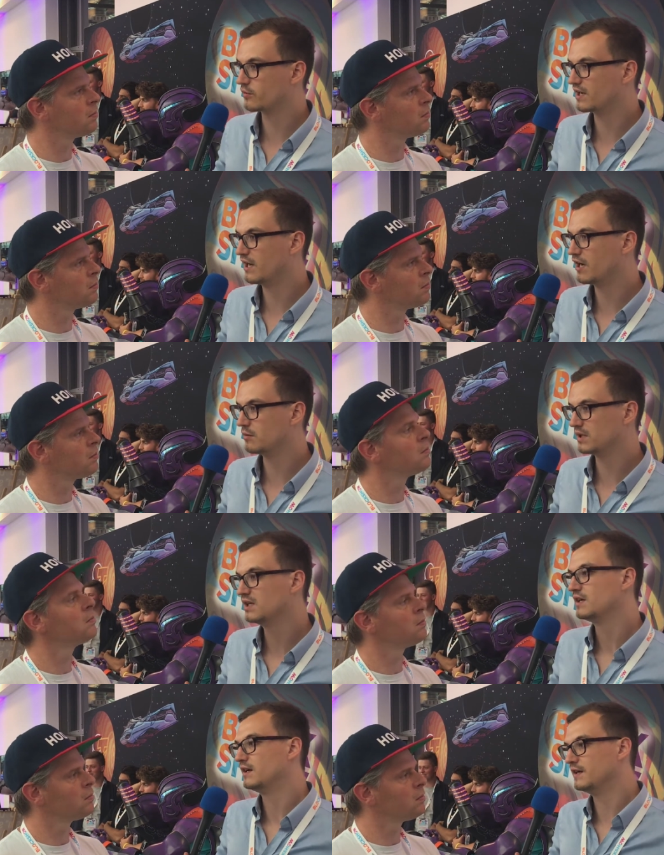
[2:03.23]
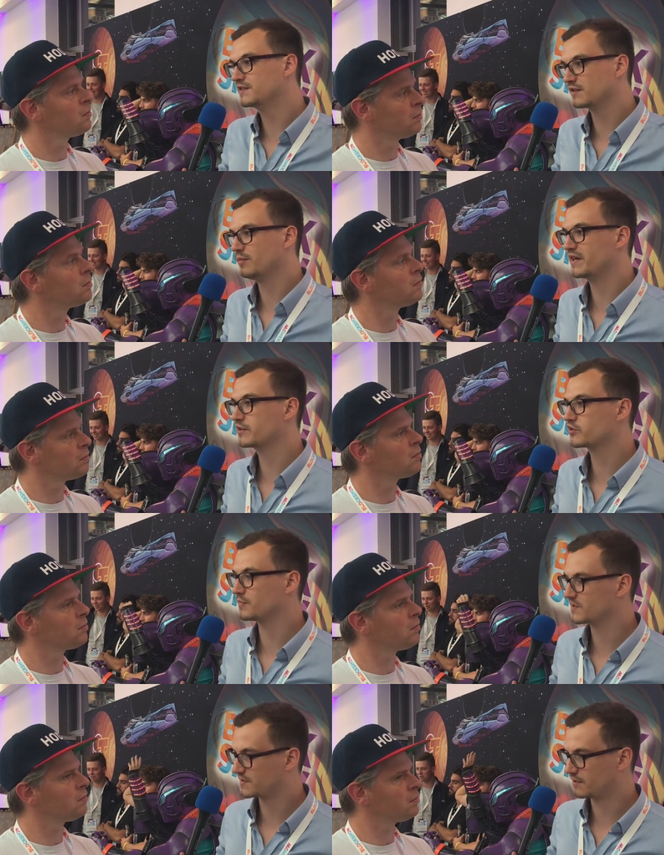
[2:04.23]
Speaker 1: reliable? Is the
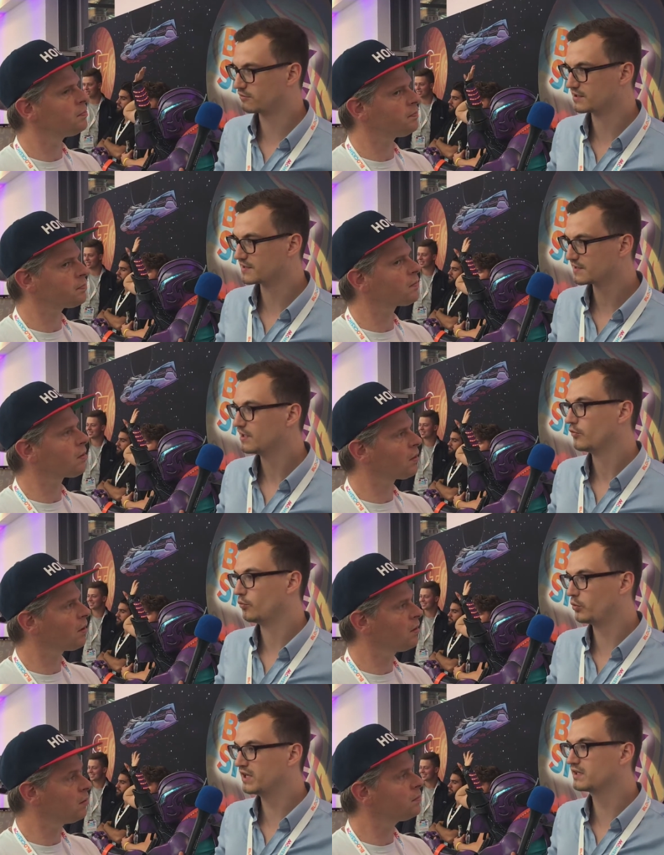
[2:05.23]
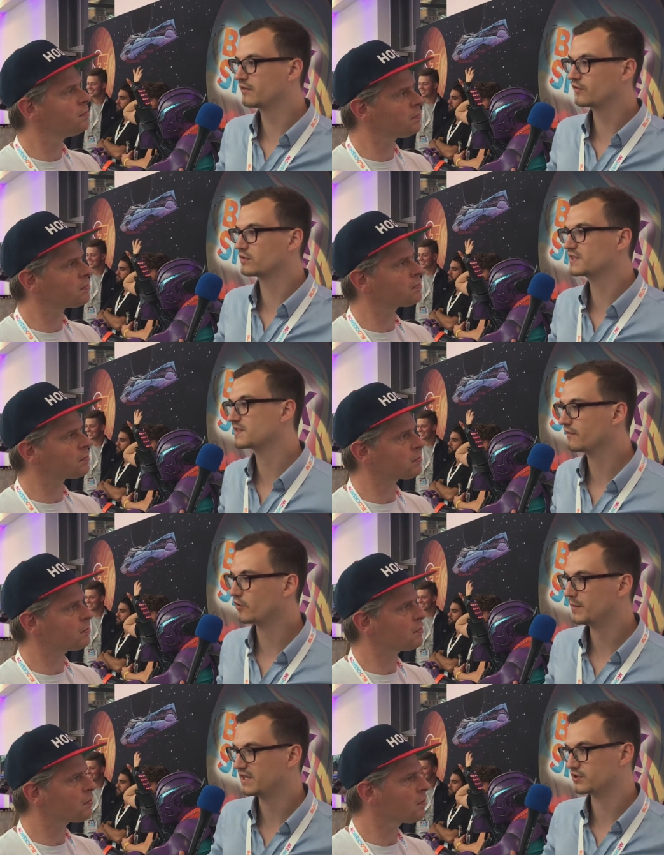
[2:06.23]
management serious? We give you this
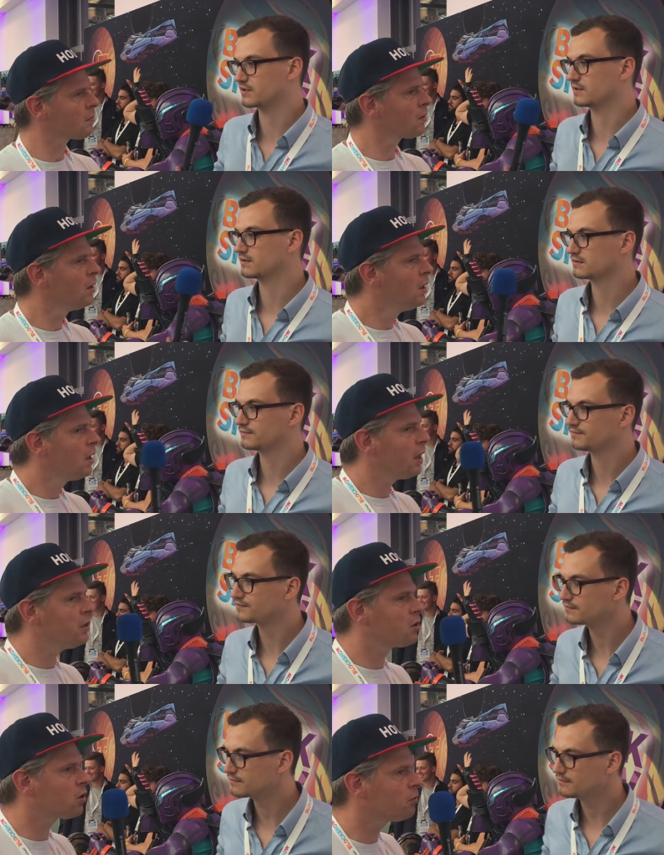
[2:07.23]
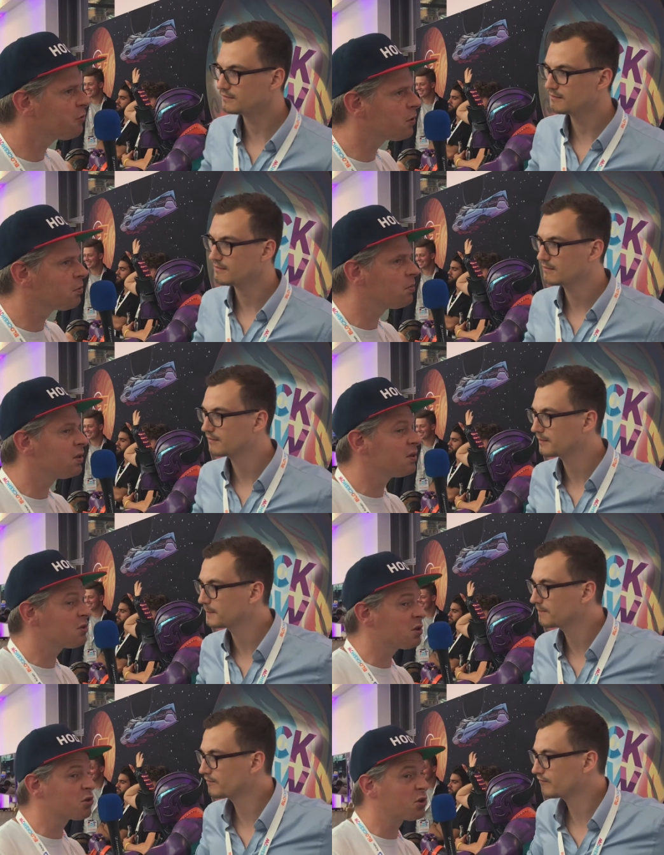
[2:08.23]
information.
Speaker 2: You come from, uh,
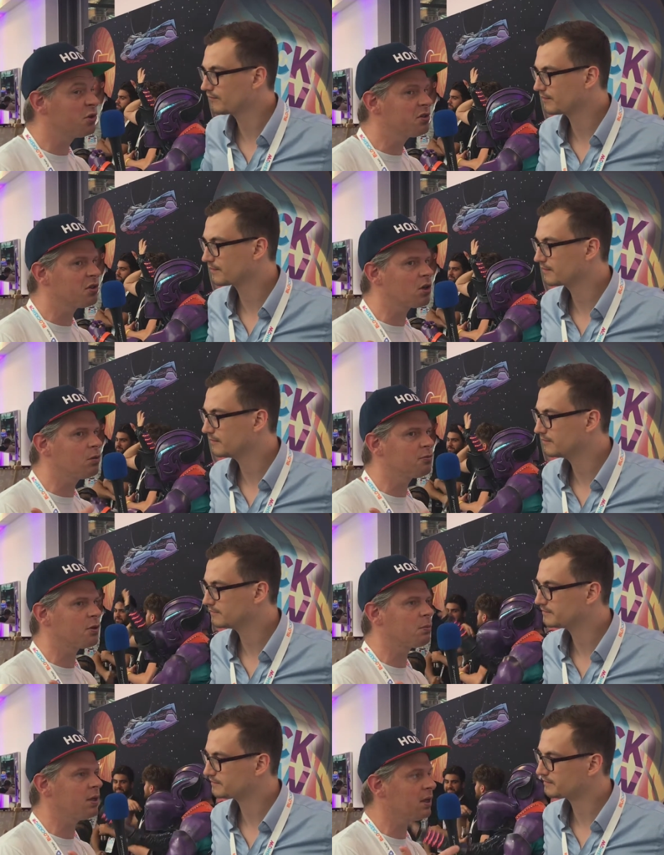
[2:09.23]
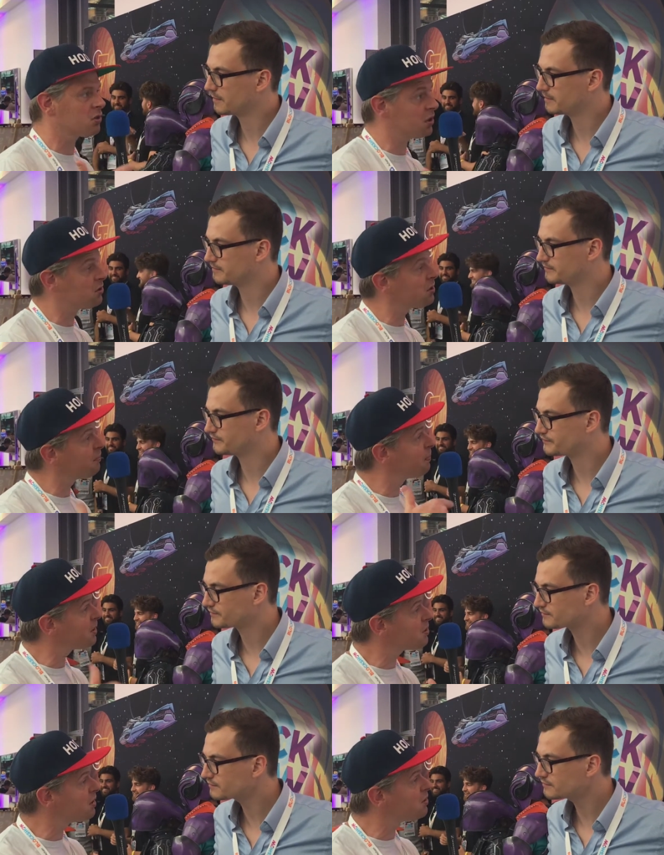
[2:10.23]
sounds good, you come from an existing
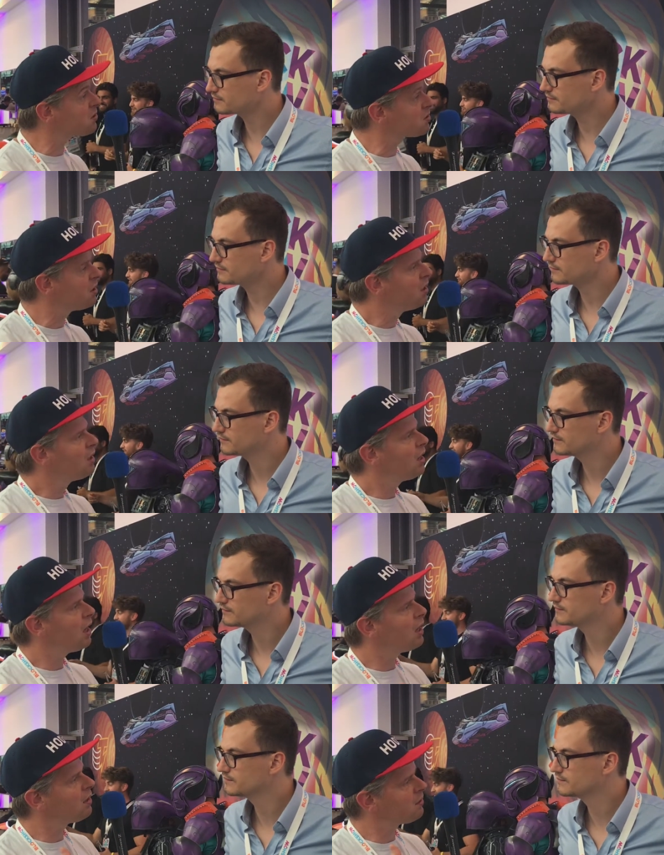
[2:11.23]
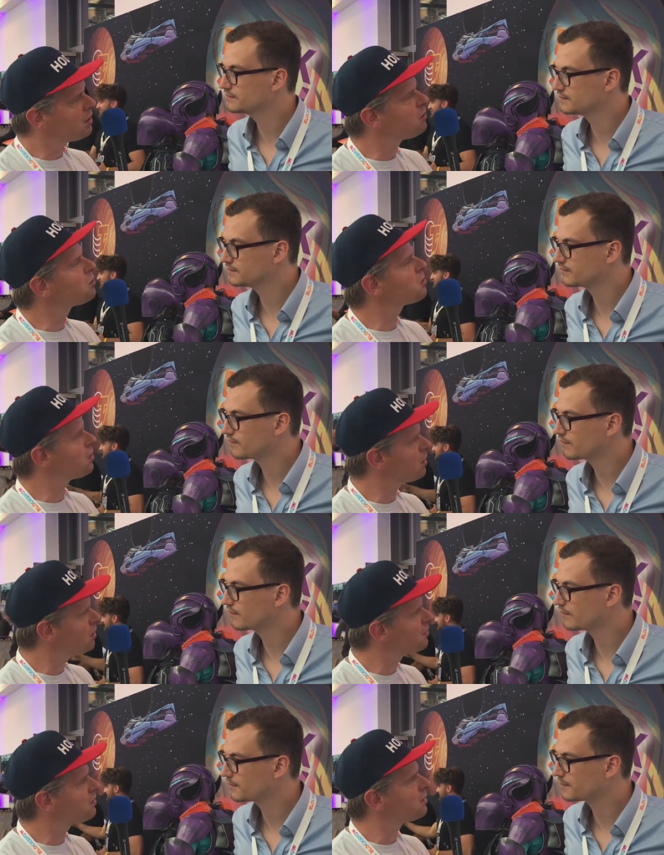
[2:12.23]
business and then you
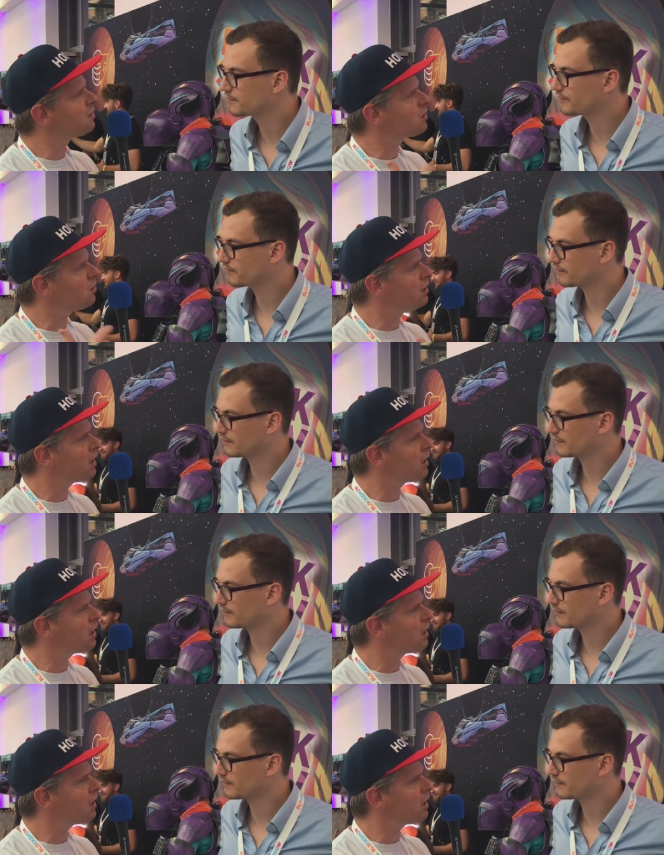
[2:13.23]
started uh, Coin